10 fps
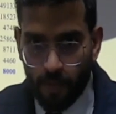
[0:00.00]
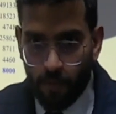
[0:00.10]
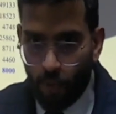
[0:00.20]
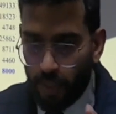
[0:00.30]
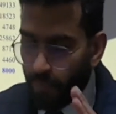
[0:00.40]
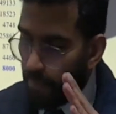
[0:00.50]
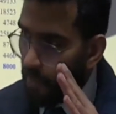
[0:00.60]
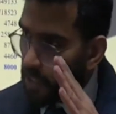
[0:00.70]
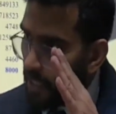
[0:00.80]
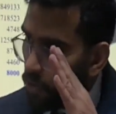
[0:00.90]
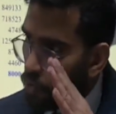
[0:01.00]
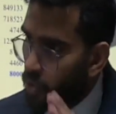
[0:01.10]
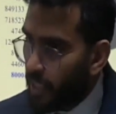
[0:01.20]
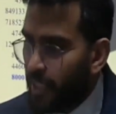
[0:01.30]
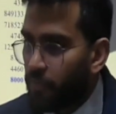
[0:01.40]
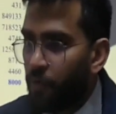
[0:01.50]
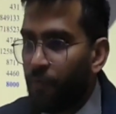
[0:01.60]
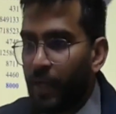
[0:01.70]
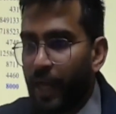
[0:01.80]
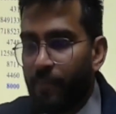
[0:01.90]
41% to states,
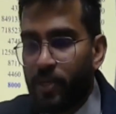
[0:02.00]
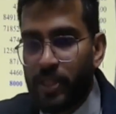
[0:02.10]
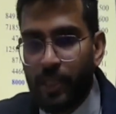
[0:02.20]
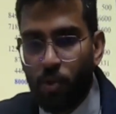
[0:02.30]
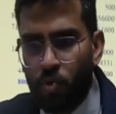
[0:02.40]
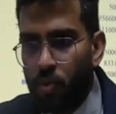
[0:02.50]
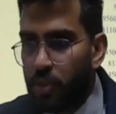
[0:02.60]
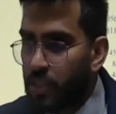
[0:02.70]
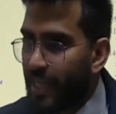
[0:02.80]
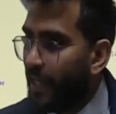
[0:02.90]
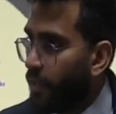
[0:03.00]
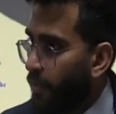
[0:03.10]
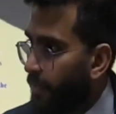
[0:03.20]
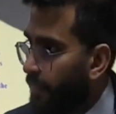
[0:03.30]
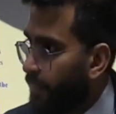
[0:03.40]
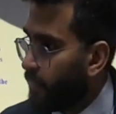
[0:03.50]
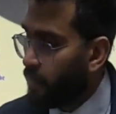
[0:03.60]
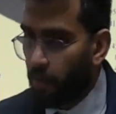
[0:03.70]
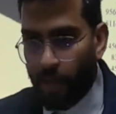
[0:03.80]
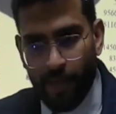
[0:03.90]
59% to center.
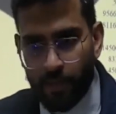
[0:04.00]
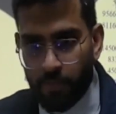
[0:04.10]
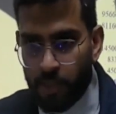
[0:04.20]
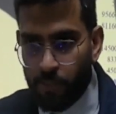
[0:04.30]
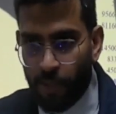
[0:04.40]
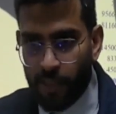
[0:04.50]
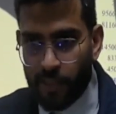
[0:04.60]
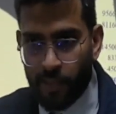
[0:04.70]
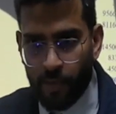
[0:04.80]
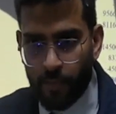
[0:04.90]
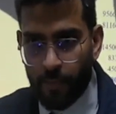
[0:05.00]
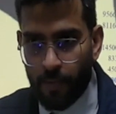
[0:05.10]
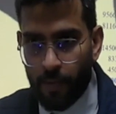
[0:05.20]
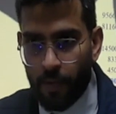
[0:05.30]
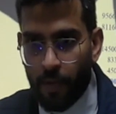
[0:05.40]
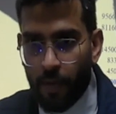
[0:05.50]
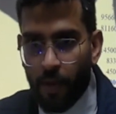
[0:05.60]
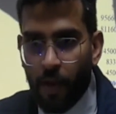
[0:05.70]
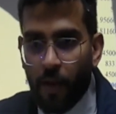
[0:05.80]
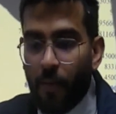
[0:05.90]
Clear? This point is clear?
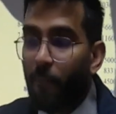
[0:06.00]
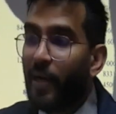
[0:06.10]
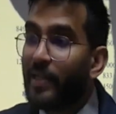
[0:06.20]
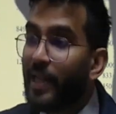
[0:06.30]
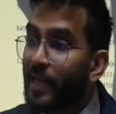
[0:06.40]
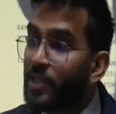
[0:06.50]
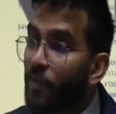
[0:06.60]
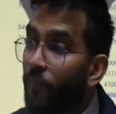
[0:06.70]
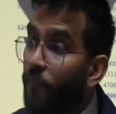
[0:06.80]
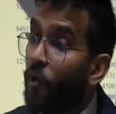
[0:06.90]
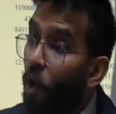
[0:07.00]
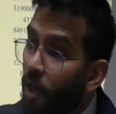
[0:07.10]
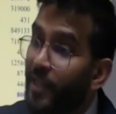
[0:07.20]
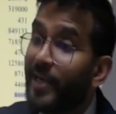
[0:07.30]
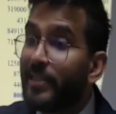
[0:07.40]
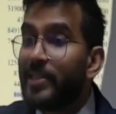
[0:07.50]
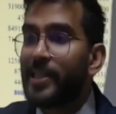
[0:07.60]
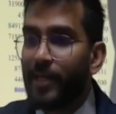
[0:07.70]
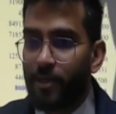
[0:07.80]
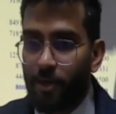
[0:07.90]
But there is a fraud that the
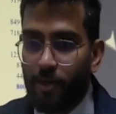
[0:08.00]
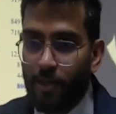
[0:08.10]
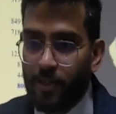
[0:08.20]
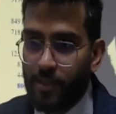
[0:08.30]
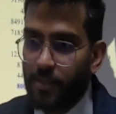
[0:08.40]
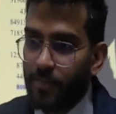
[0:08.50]
center does.